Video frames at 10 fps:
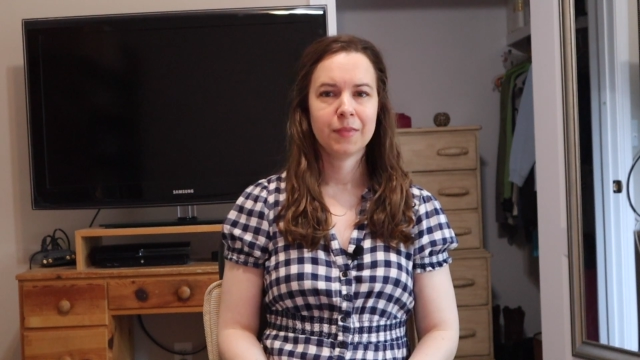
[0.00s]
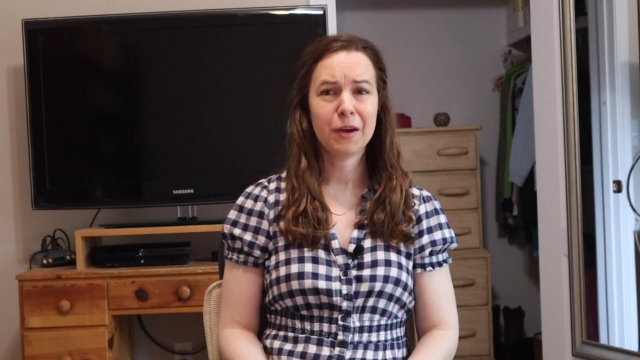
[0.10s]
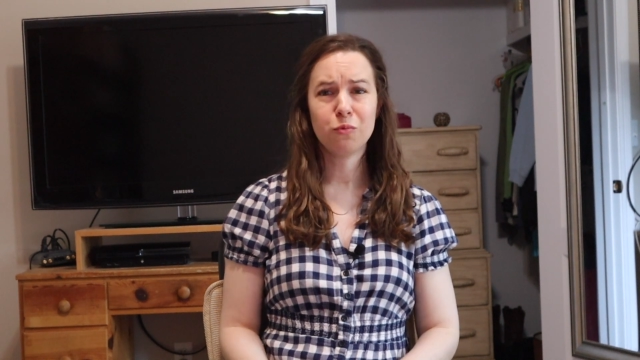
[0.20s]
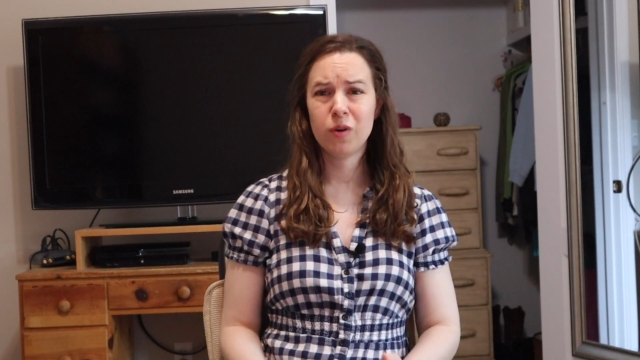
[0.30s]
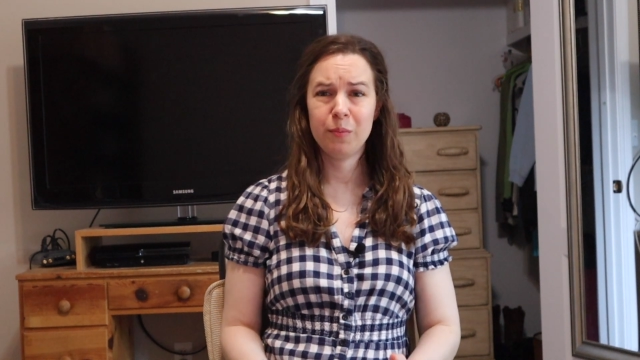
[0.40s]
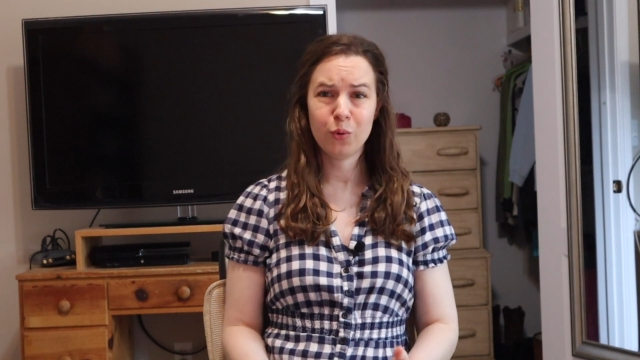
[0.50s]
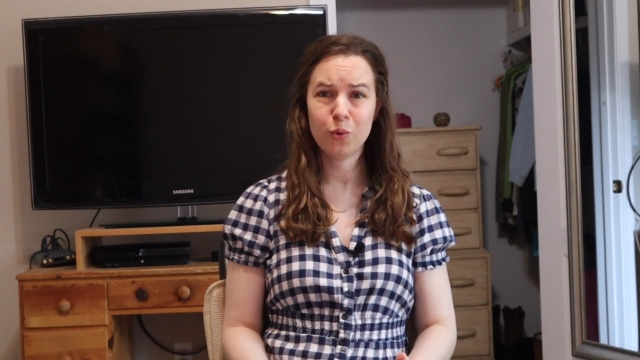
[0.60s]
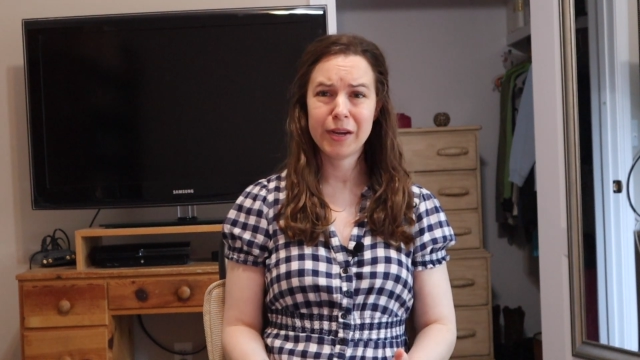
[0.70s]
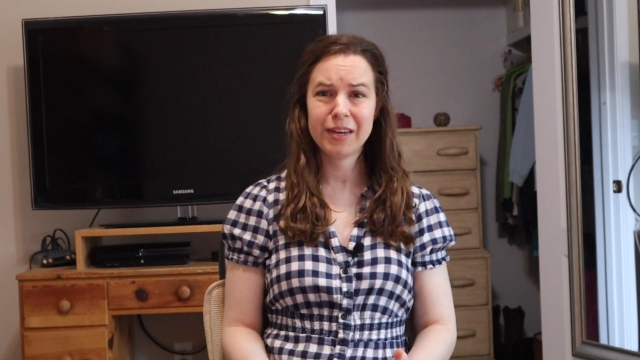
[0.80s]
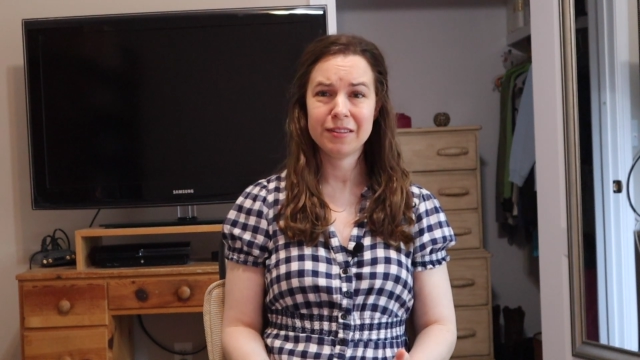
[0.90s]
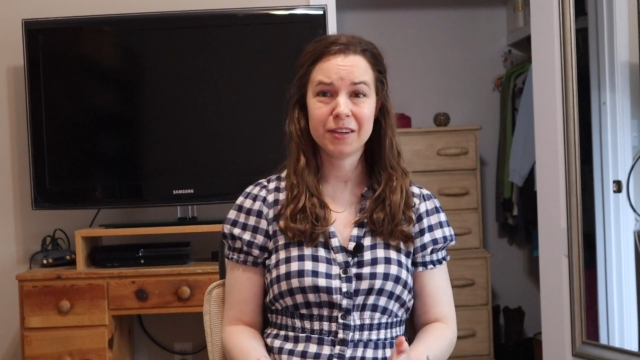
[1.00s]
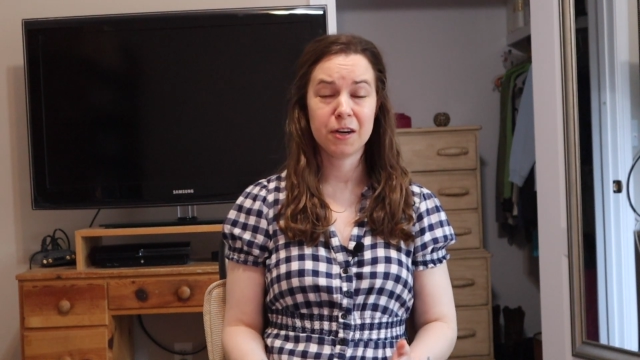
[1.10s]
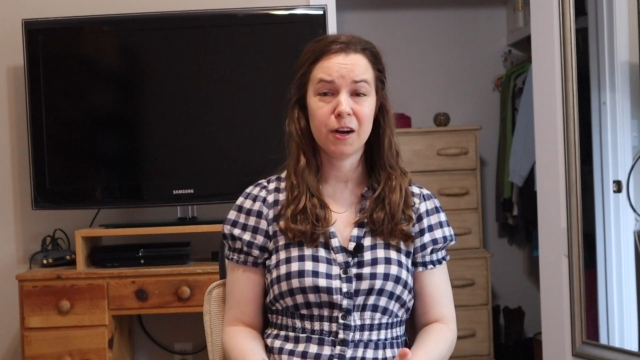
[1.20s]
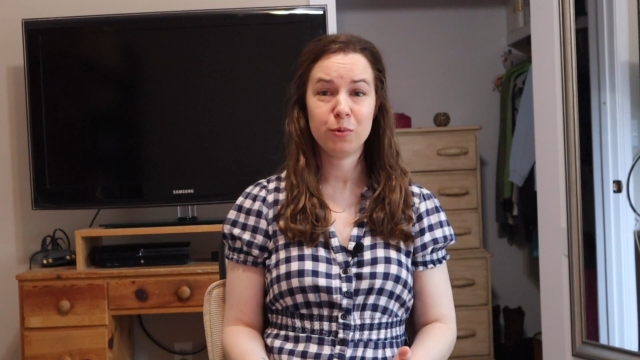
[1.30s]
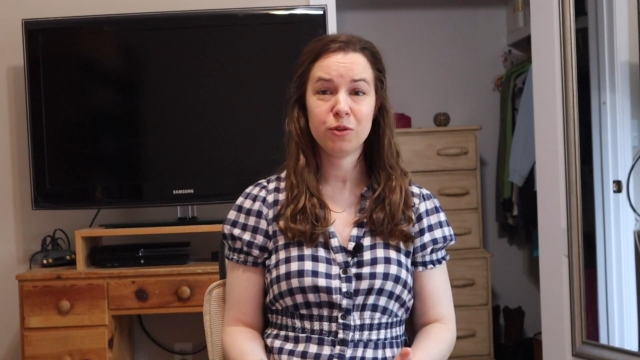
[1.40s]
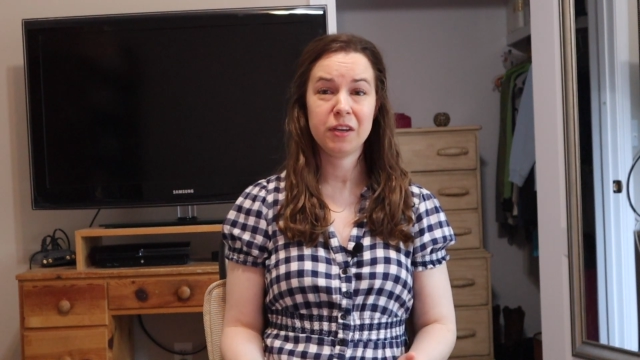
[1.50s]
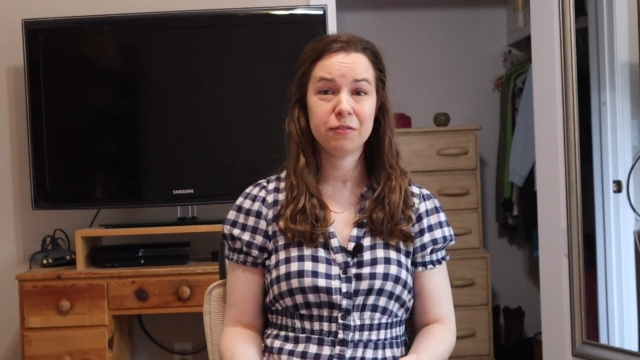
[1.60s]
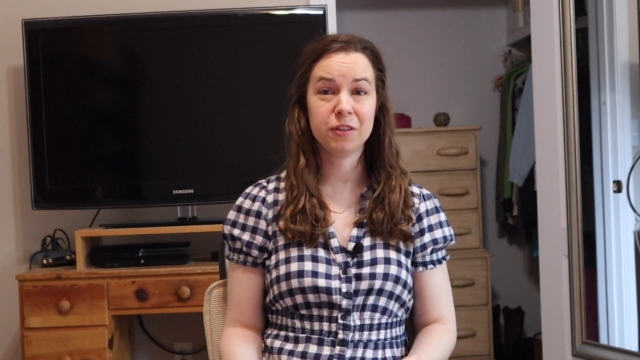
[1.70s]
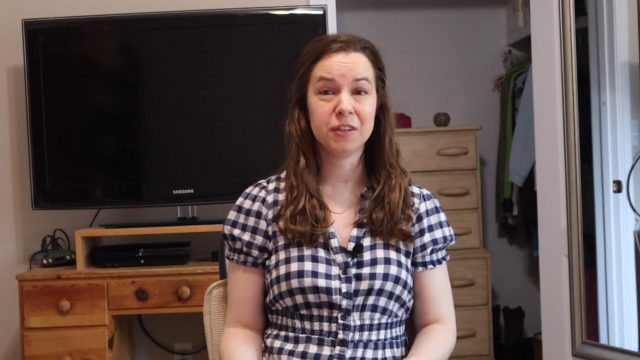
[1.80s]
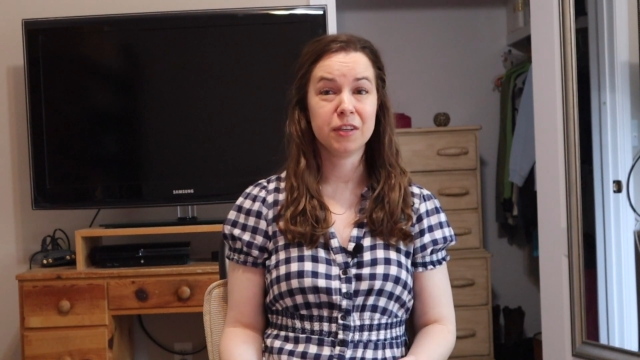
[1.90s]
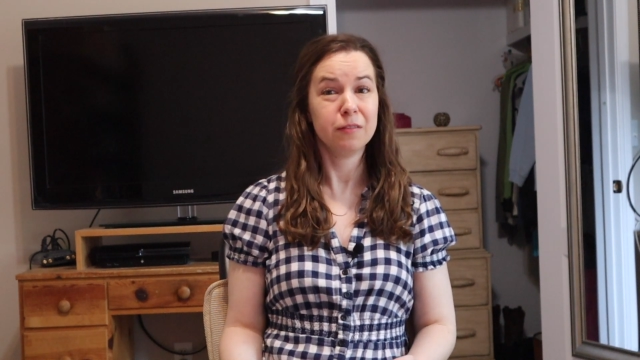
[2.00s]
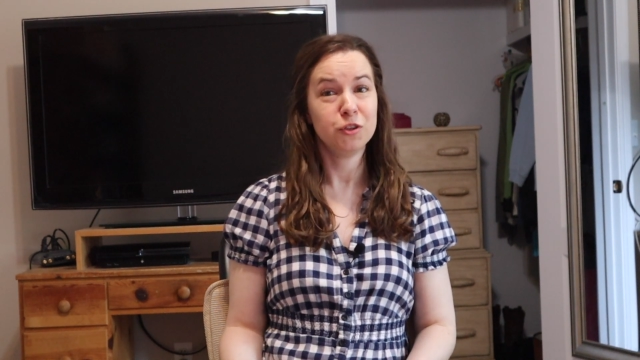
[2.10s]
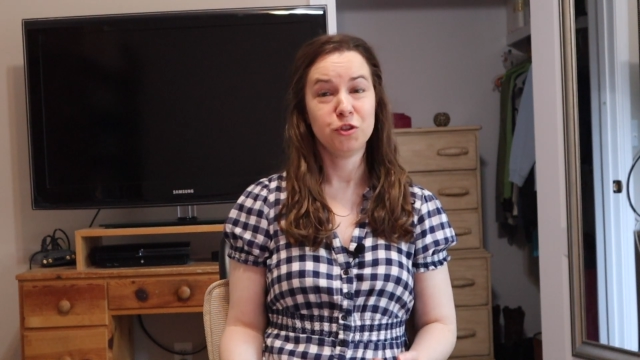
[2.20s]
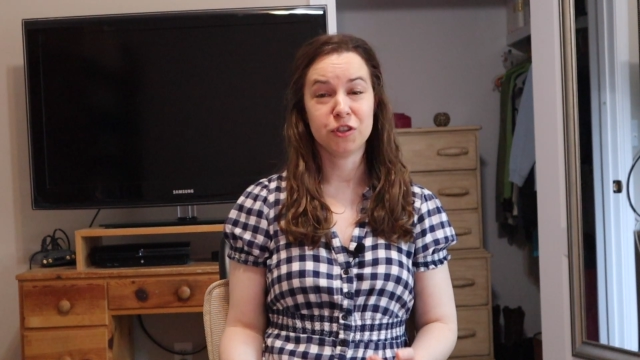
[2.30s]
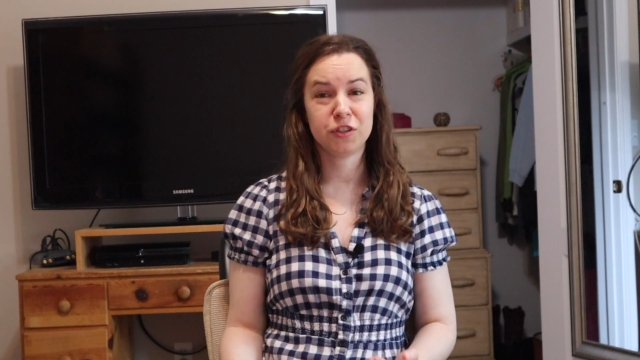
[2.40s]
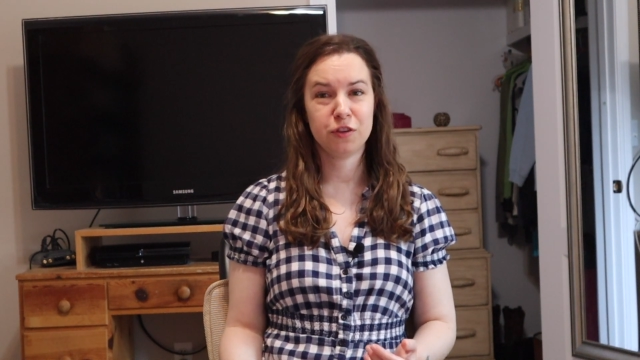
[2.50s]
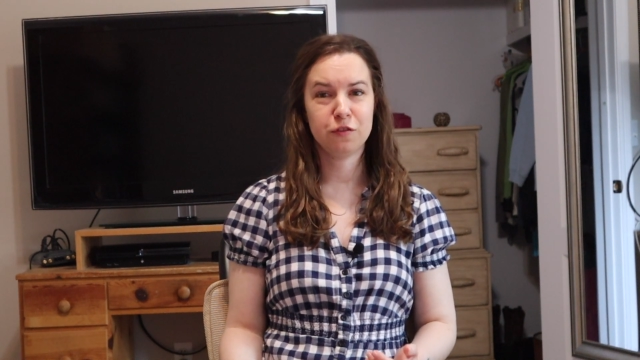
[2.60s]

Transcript: At one point, the couple even lived just